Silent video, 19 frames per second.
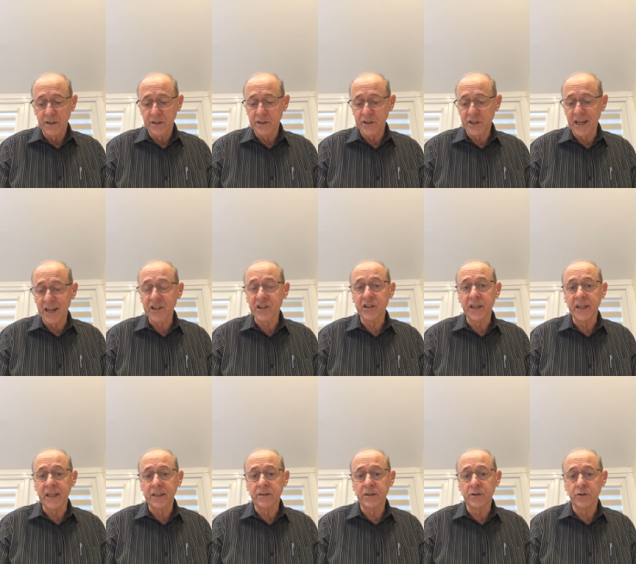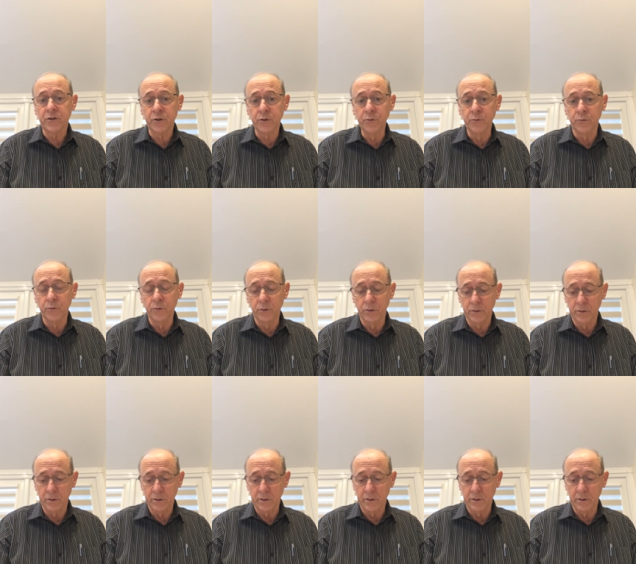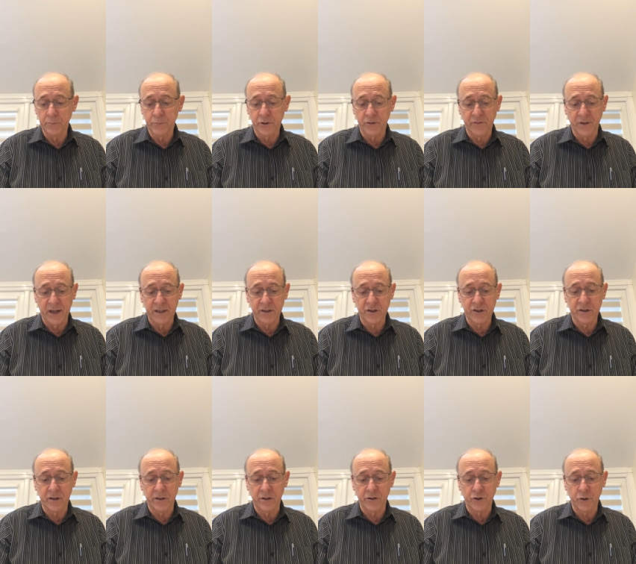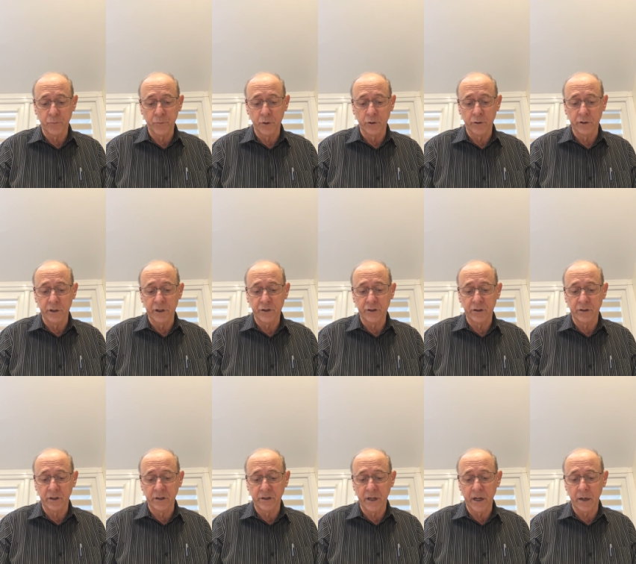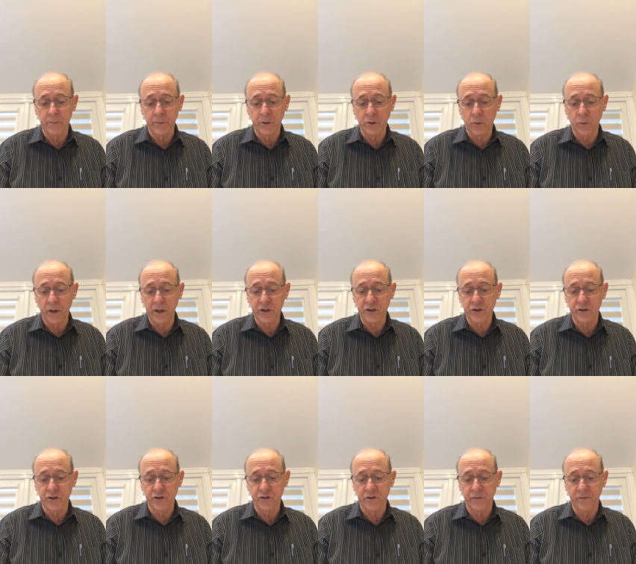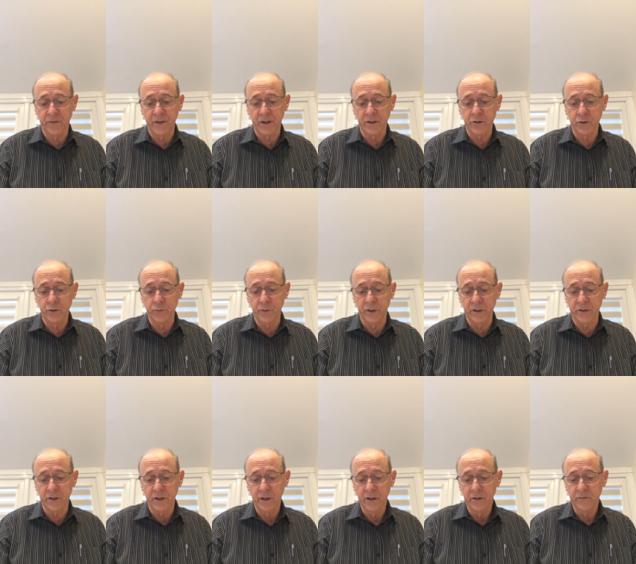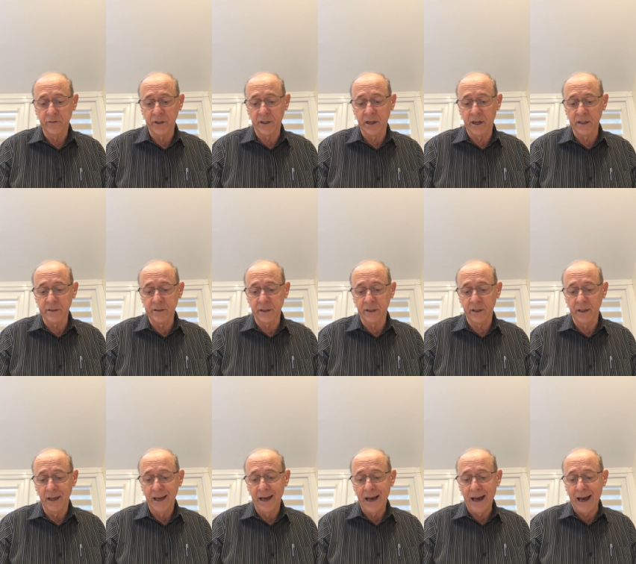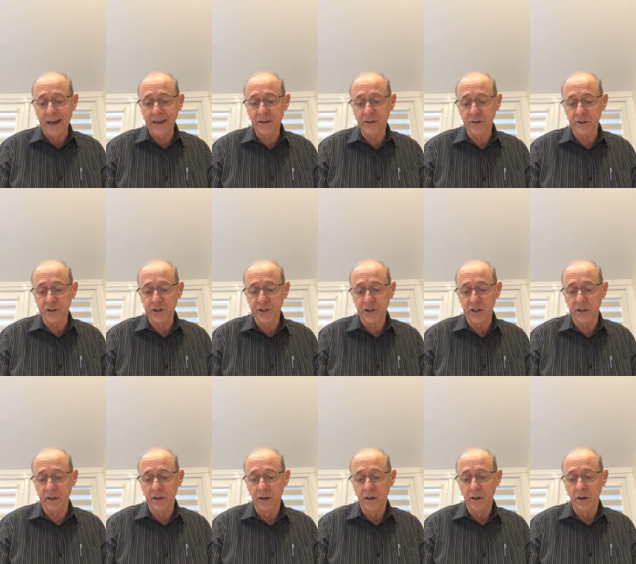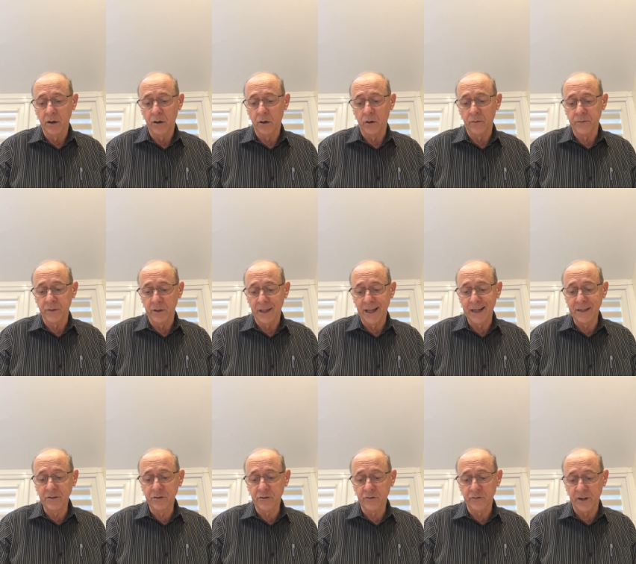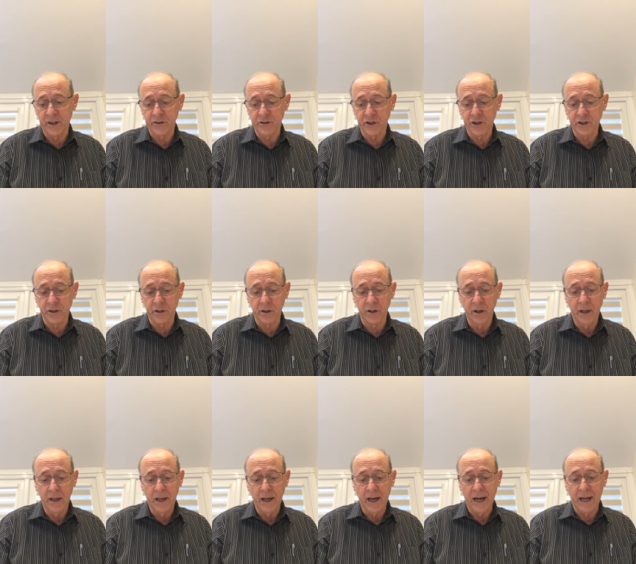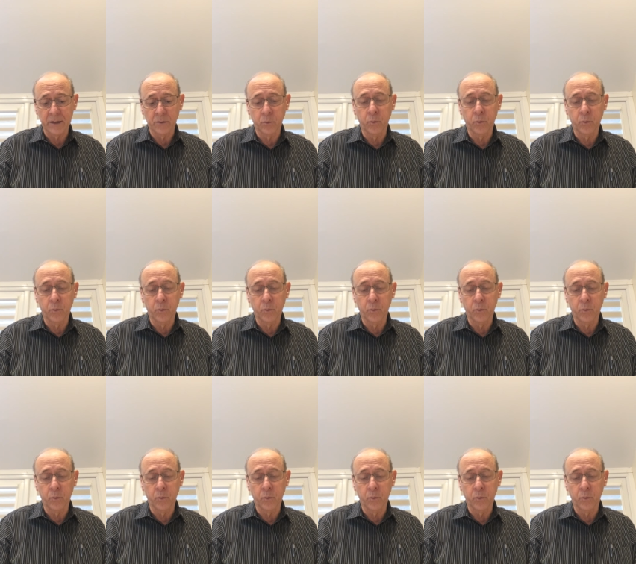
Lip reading: Section 82 provides that the tribunal is to determine questions referred to it regarding accuracy of the land register and